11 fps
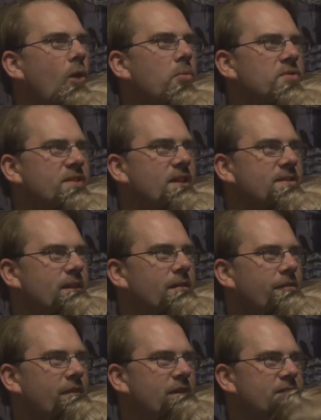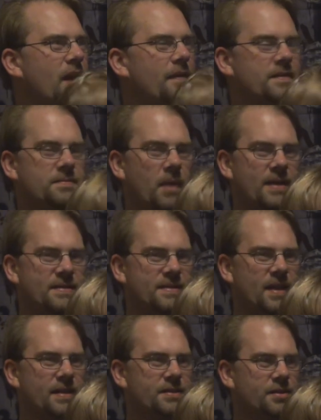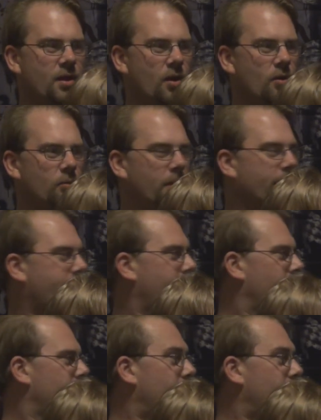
almost as if he's got this mindset to go with,